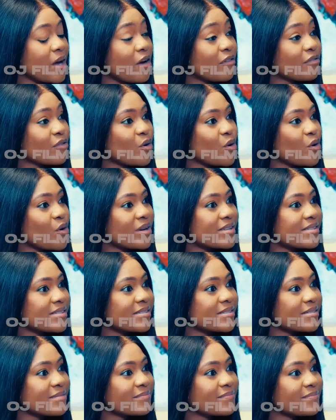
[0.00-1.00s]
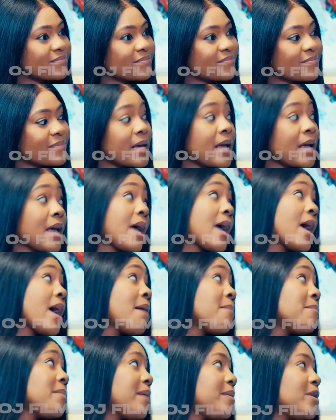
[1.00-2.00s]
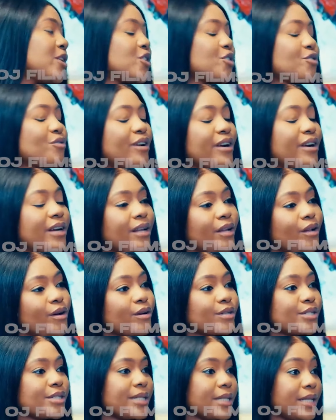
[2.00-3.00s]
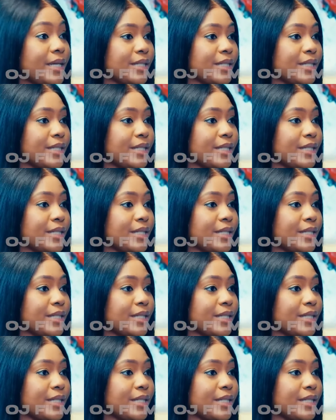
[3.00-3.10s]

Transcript: Of course. Maybe you should run along to the